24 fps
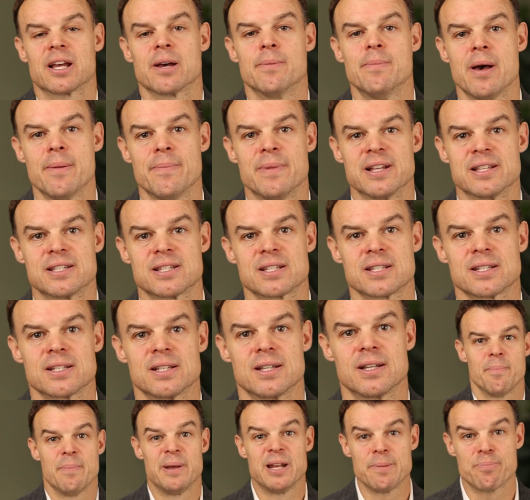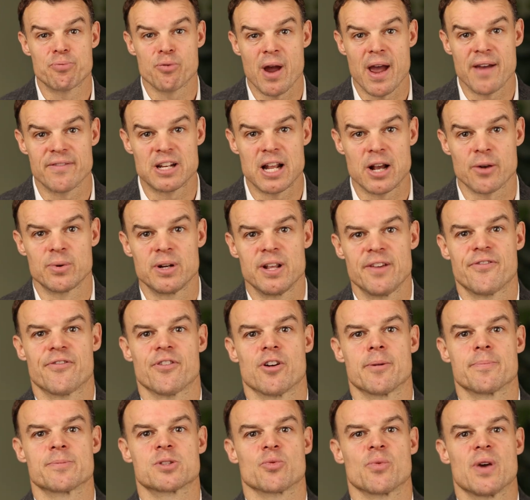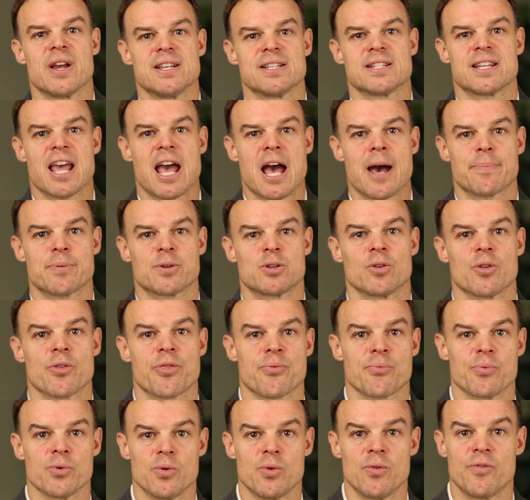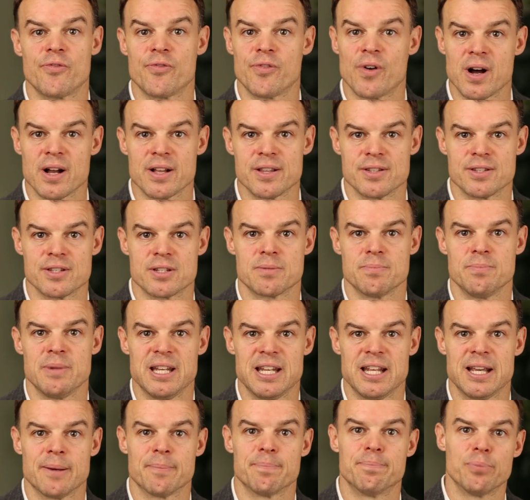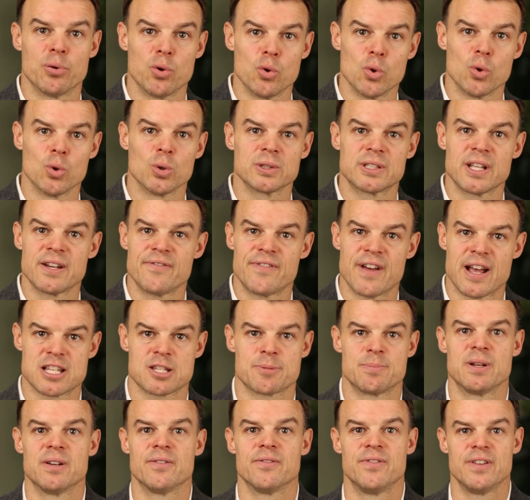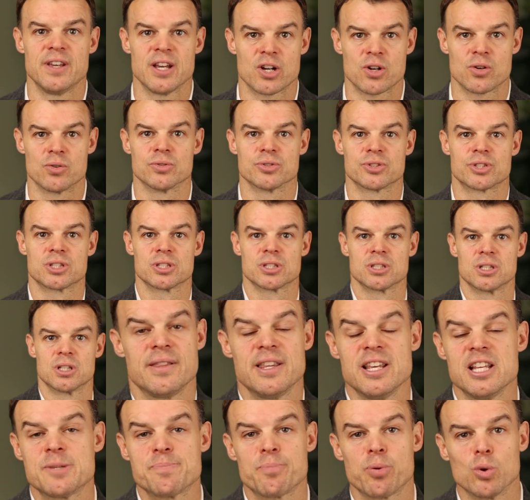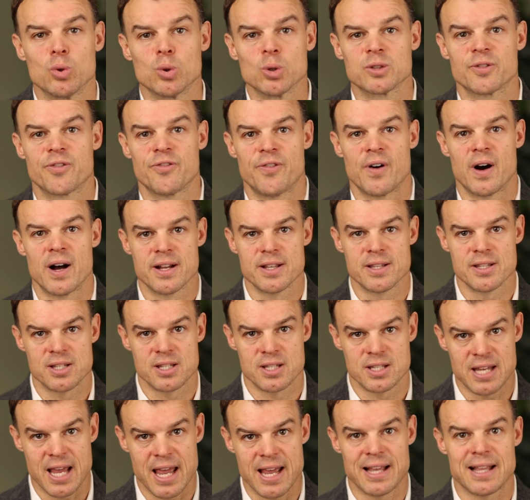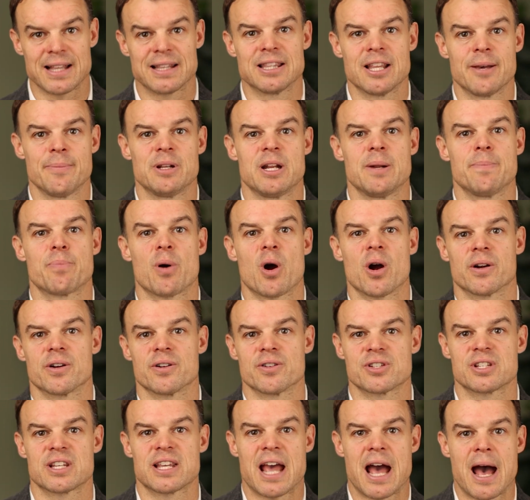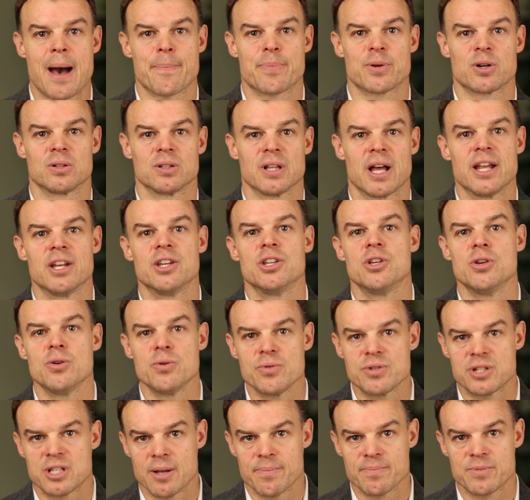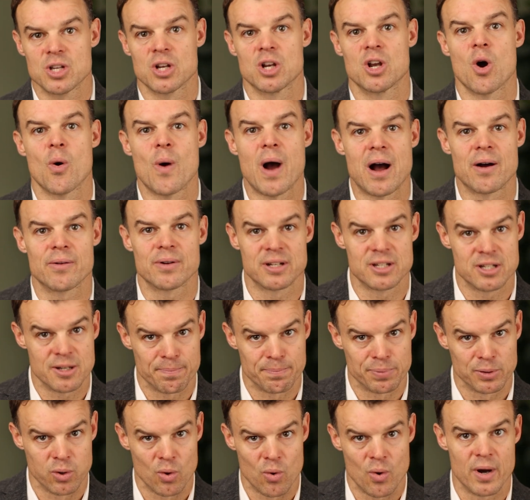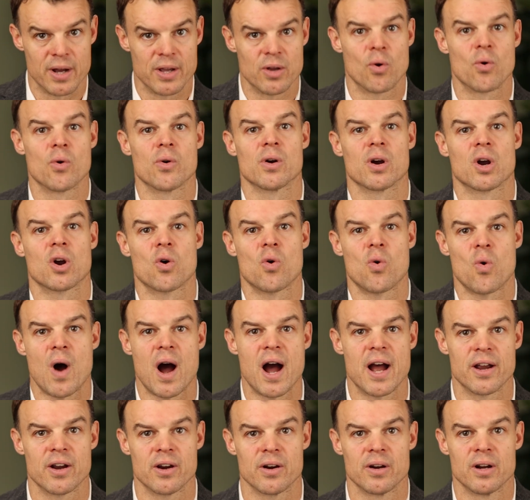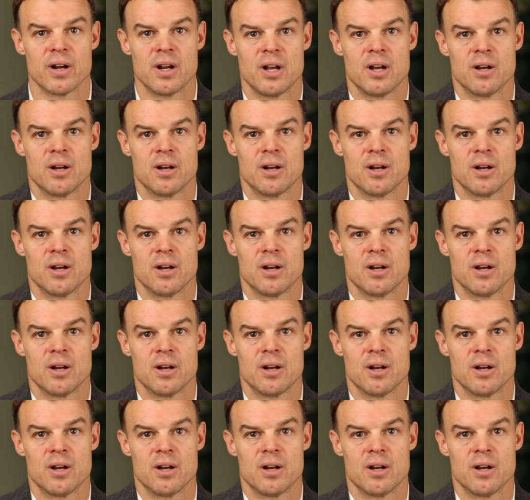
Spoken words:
commitments. Many private equity firms raise capital through funds, meaning pooled investment vehicles. These pooled funds take limited partners' capital and use them to go out and deploy or acquire